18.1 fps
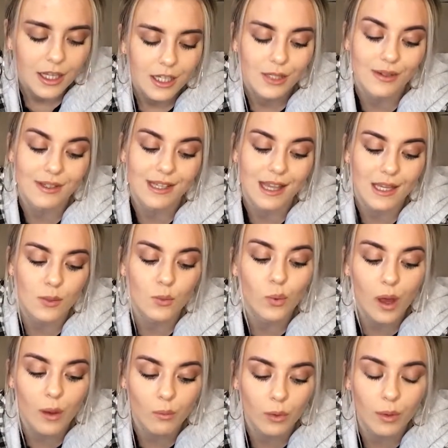So it says,
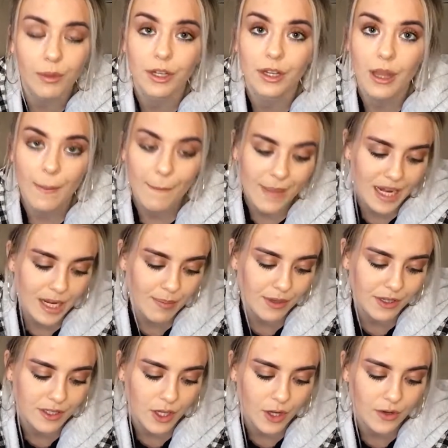one woman, many
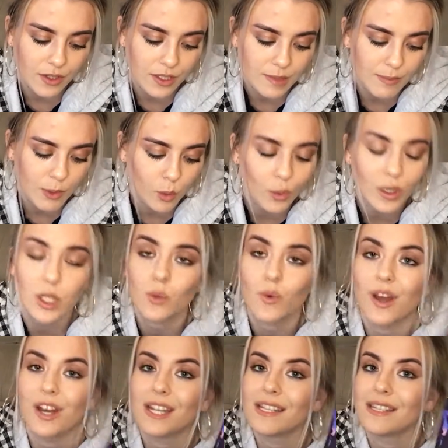personas, but which
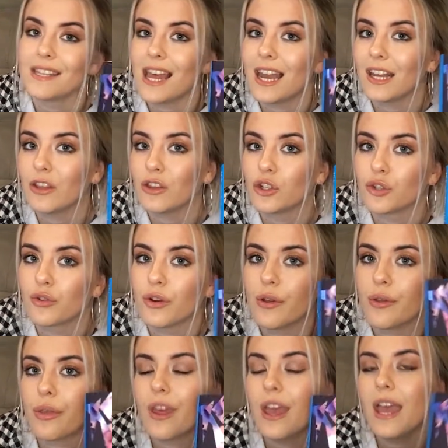one is telling the
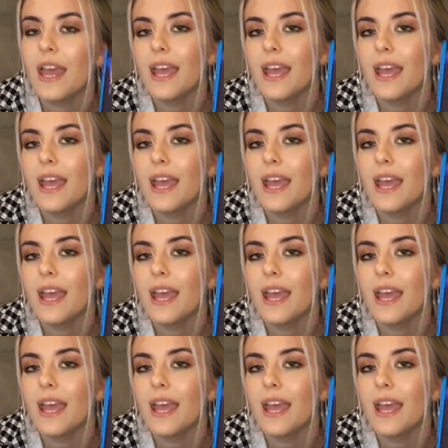truth?